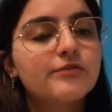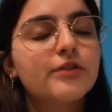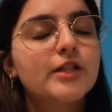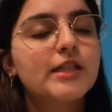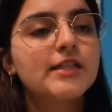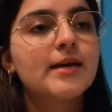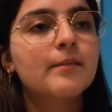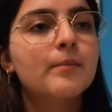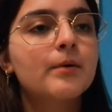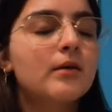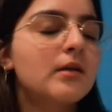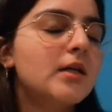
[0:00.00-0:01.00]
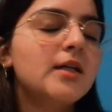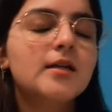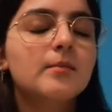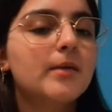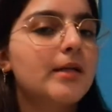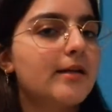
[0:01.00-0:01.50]
for example.
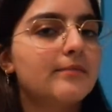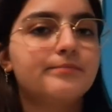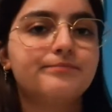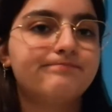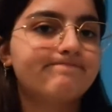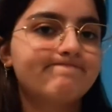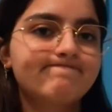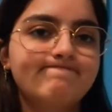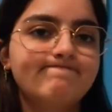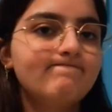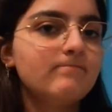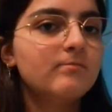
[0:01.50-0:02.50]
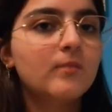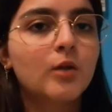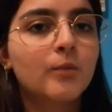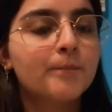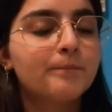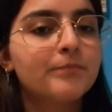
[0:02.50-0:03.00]
But yeah,
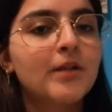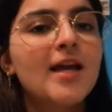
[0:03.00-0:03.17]
no.